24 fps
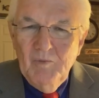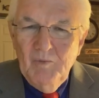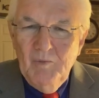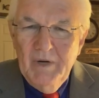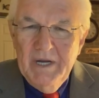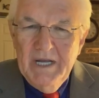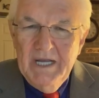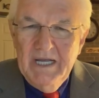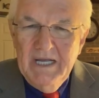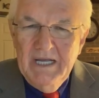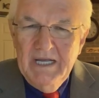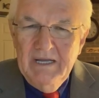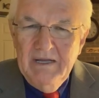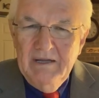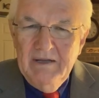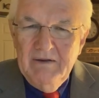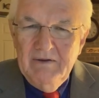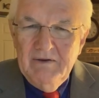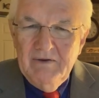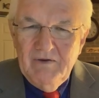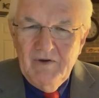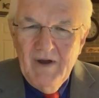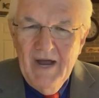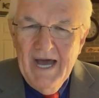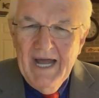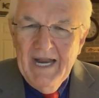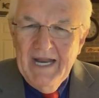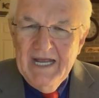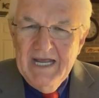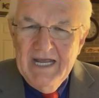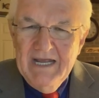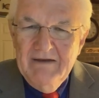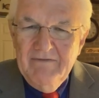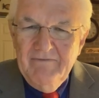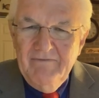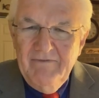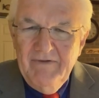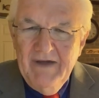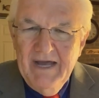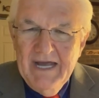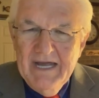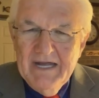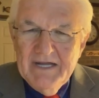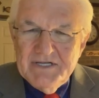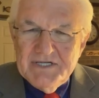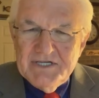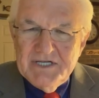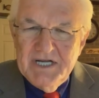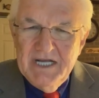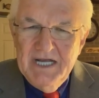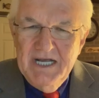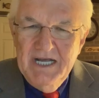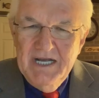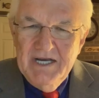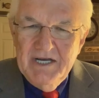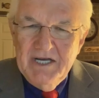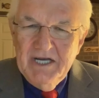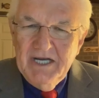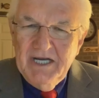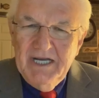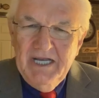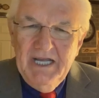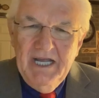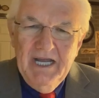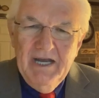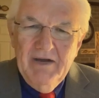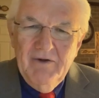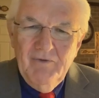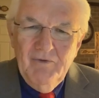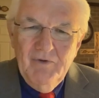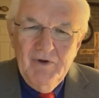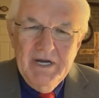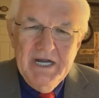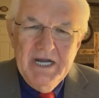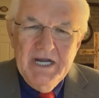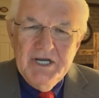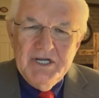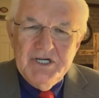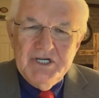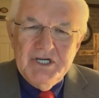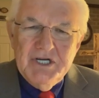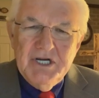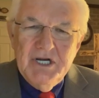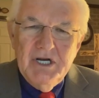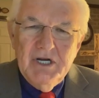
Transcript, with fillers: we try to invest into get rich